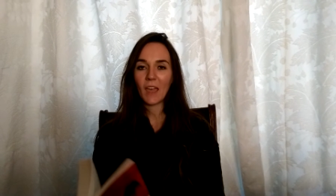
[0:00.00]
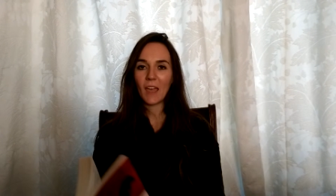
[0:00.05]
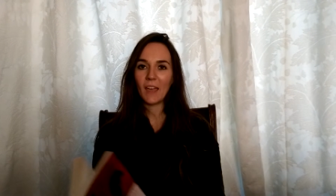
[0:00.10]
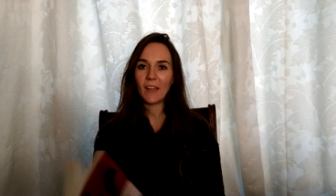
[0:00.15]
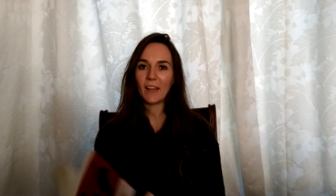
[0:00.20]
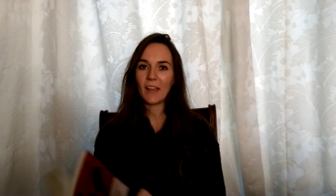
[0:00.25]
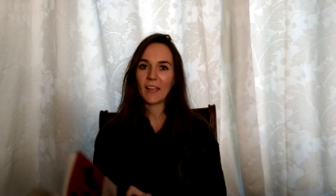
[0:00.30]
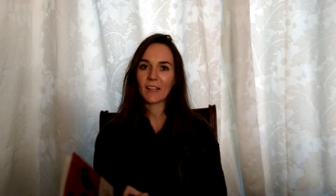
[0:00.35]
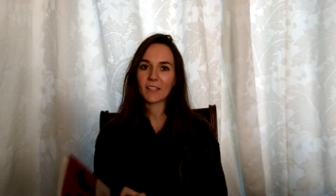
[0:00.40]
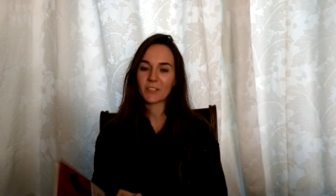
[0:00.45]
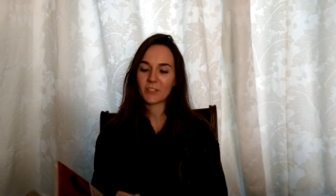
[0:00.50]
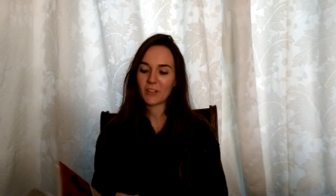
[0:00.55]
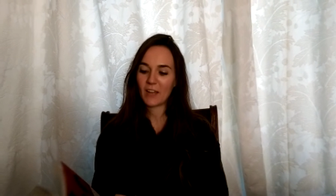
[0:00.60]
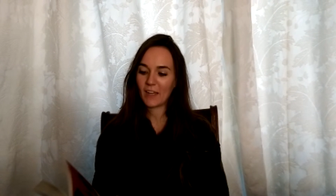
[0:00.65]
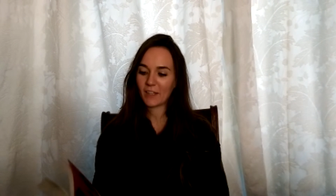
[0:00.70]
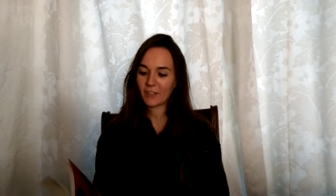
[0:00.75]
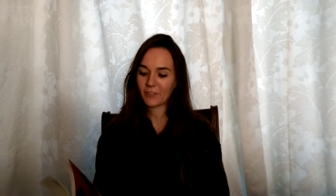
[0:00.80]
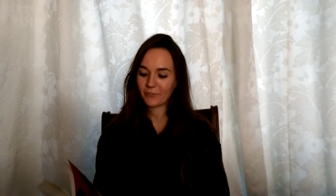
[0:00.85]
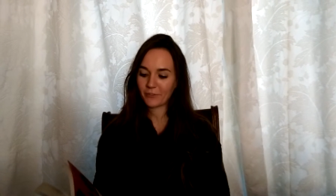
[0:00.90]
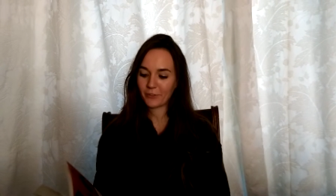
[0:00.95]
An
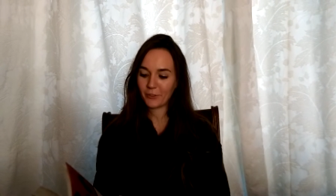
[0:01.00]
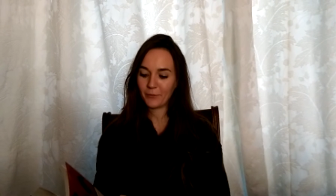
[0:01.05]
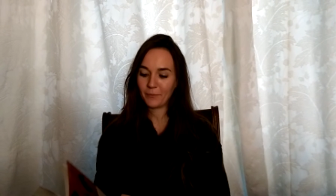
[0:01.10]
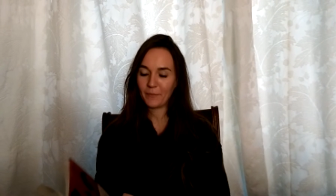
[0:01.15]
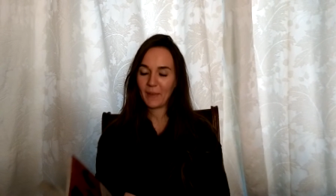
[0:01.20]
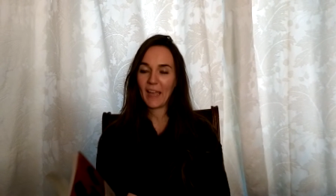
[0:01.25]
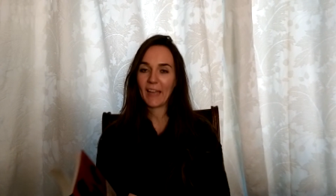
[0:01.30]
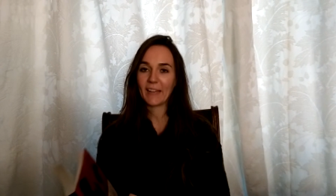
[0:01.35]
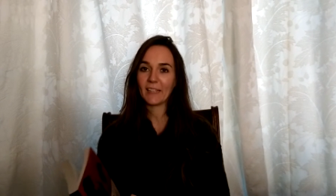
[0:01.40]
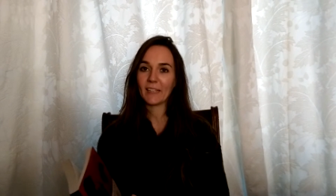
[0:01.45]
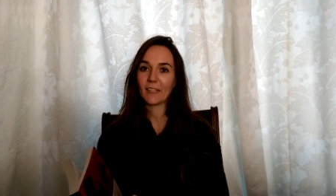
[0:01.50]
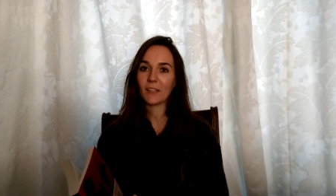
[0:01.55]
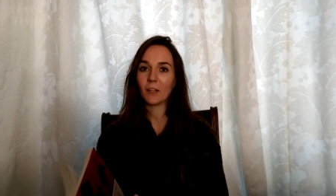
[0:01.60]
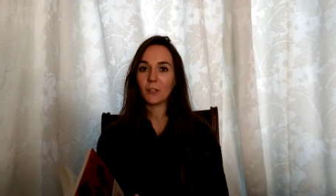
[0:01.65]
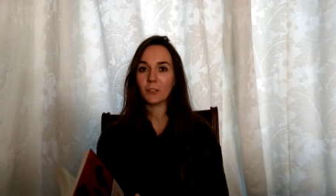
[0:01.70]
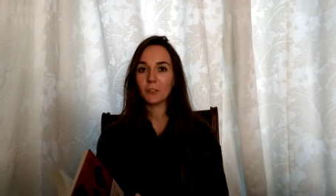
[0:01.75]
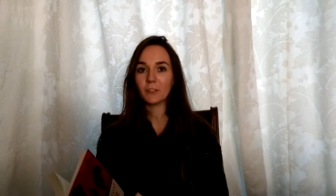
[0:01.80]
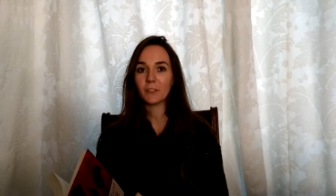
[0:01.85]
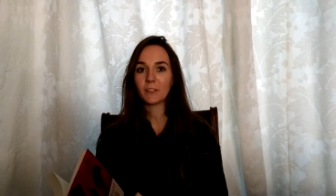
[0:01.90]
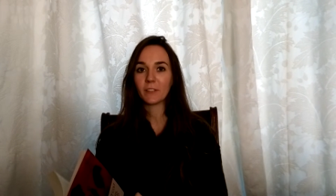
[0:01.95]
extract from Hadley
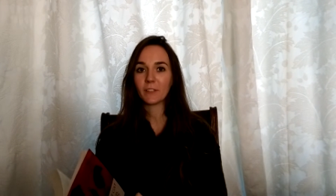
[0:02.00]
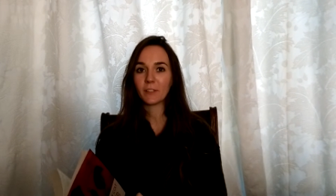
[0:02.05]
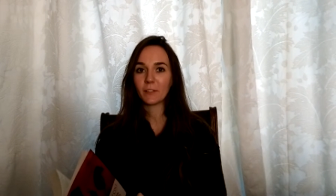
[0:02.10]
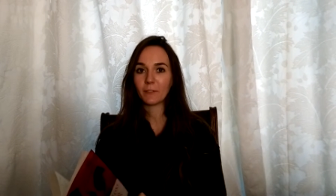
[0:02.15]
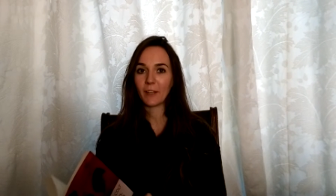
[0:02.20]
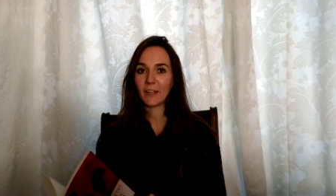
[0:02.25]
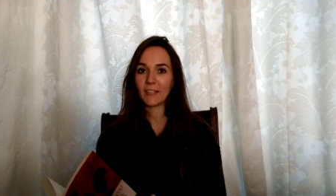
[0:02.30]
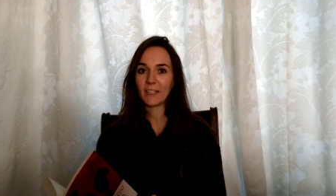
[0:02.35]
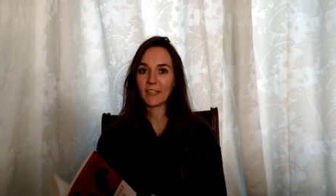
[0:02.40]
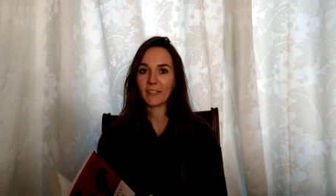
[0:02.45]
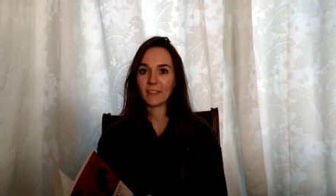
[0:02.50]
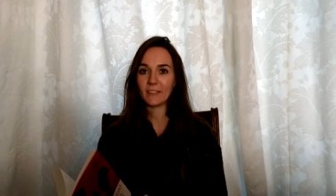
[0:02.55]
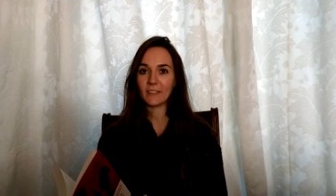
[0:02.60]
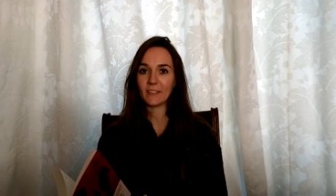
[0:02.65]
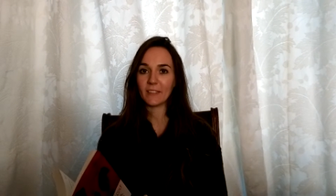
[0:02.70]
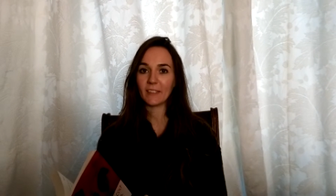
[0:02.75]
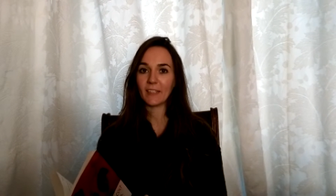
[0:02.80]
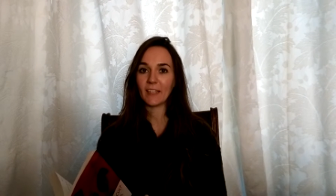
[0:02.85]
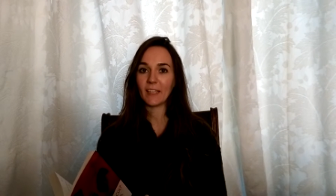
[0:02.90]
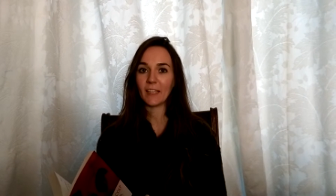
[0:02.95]
Colt's The
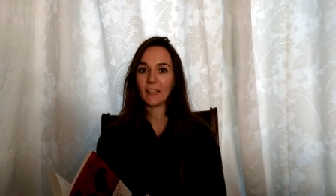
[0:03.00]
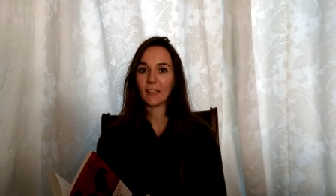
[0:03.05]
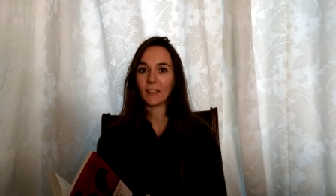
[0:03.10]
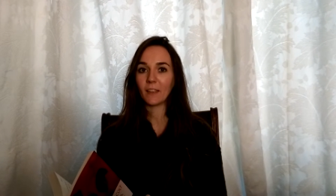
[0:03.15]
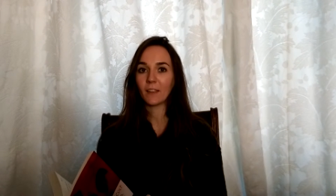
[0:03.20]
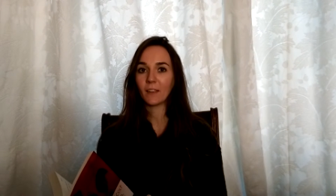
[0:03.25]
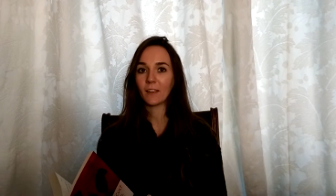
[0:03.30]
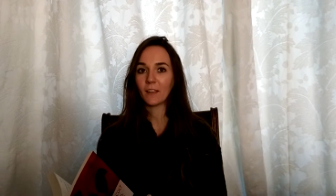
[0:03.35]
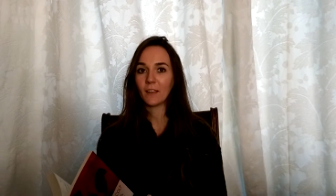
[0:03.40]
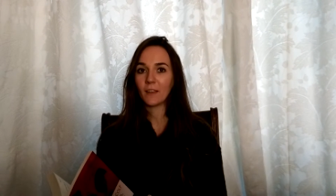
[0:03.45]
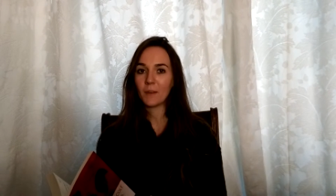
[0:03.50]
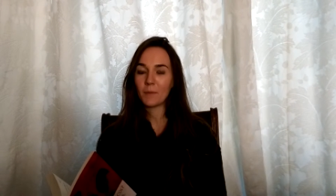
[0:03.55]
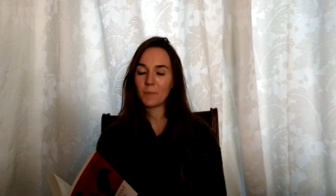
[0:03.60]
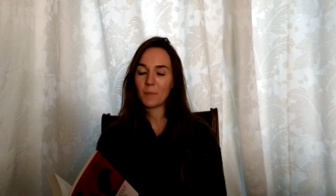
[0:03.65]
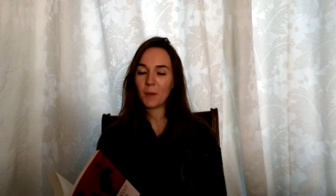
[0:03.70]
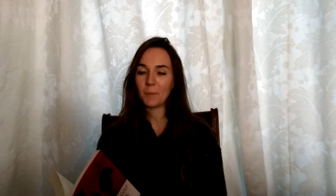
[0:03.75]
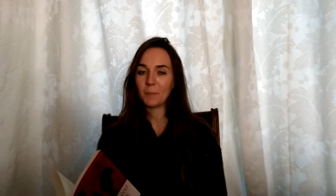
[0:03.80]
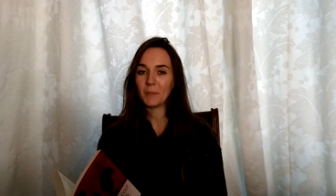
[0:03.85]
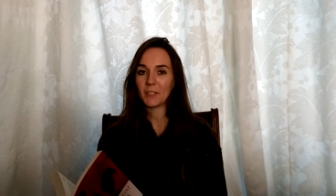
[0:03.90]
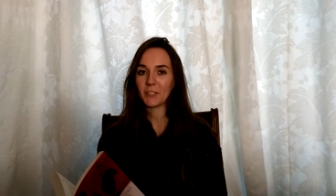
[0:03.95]
Red-Handed League,
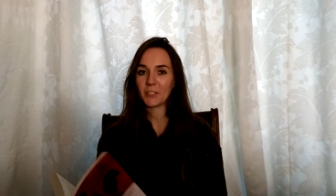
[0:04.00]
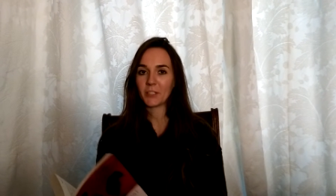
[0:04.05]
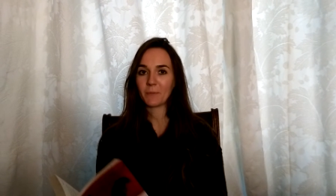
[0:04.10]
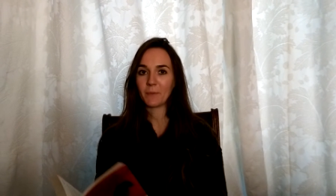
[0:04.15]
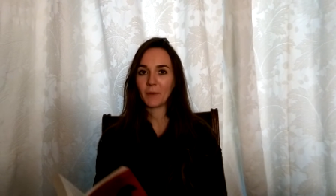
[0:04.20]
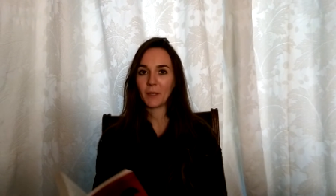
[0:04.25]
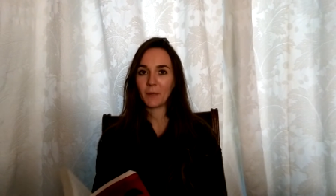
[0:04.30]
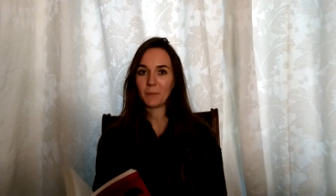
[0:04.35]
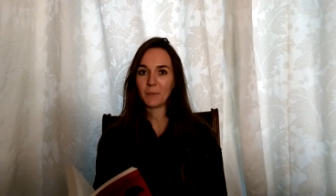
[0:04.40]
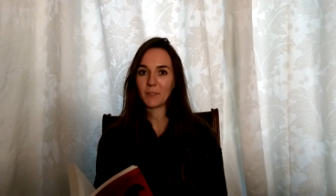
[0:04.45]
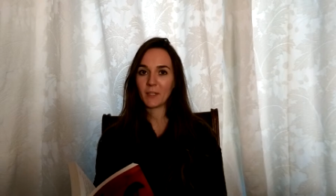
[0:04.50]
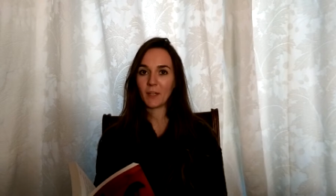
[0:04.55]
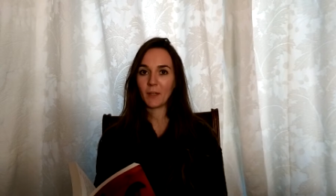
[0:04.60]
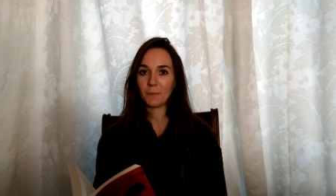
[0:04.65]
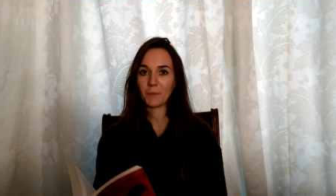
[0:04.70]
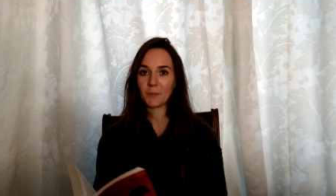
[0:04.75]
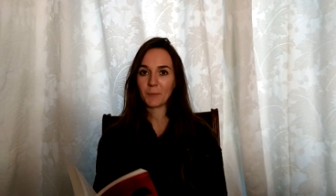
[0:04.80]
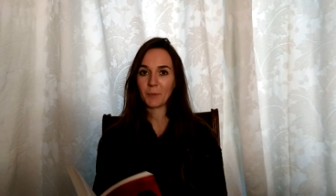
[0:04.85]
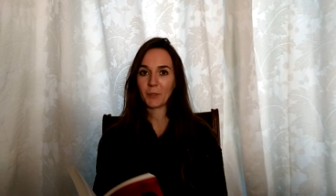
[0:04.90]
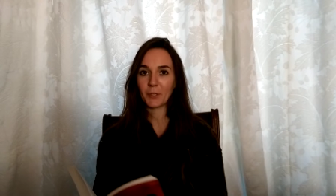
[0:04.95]
published by
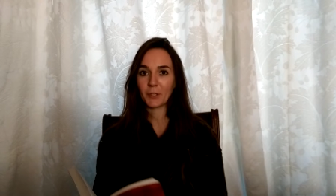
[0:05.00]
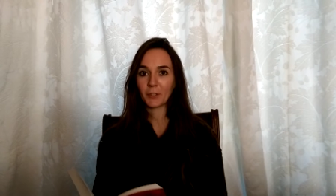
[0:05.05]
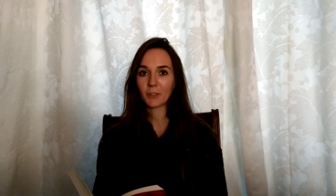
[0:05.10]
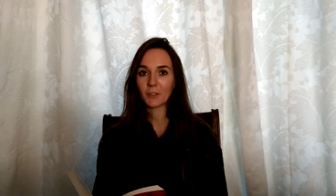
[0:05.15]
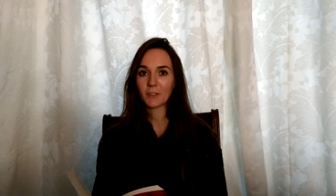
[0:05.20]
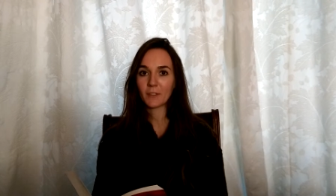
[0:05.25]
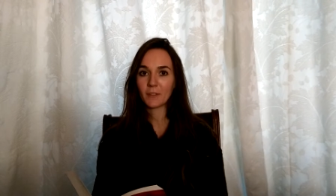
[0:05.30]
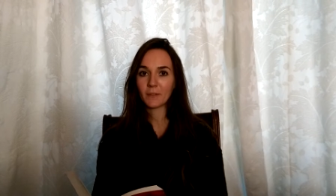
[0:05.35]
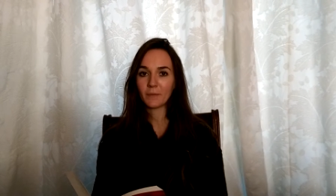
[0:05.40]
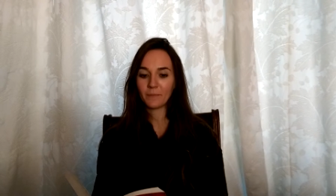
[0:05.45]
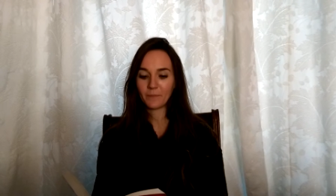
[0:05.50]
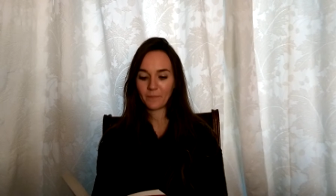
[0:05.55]
Betimes Books.